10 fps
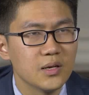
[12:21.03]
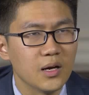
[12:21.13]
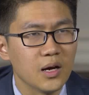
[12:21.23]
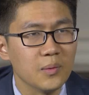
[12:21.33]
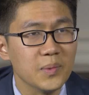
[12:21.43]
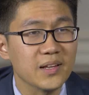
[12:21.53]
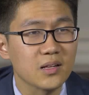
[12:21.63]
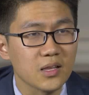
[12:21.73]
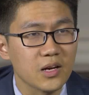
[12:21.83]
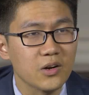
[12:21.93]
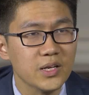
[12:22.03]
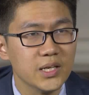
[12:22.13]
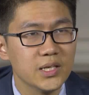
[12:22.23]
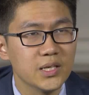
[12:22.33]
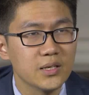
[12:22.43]
and
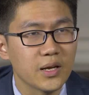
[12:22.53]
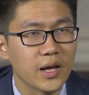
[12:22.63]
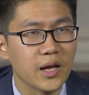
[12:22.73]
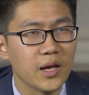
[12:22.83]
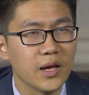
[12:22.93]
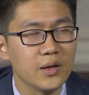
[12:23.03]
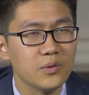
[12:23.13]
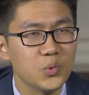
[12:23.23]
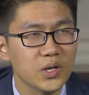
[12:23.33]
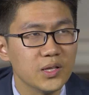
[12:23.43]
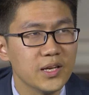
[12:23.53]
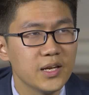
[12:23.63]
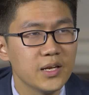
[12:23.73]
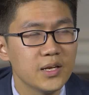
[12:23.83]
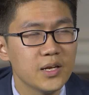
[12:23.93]
clarity, and
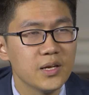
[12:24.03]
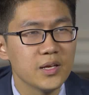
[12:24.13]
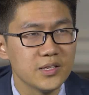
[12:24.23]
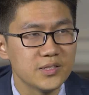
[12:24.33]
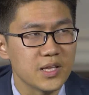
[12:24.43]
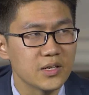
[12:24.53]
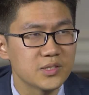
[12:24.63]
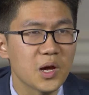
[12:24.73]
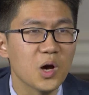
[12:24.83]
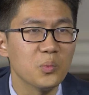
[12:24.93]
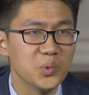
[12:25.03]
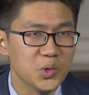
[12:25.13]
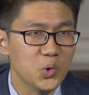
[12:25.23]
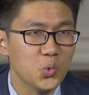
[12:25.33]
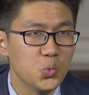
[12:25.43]
really he's there to help
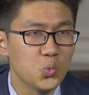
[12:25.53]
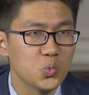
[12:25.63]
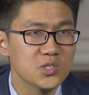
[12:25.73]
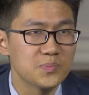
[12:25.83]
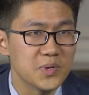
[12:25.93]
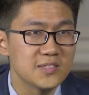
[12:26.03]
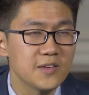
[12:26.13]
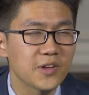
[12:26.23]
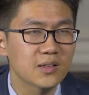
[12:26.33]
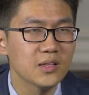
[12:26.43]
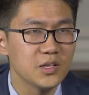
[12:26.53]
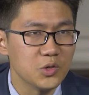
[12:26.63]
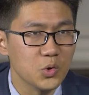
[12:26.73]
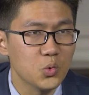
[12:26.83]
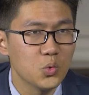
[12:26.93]
you, specifically
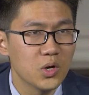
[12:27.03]
you.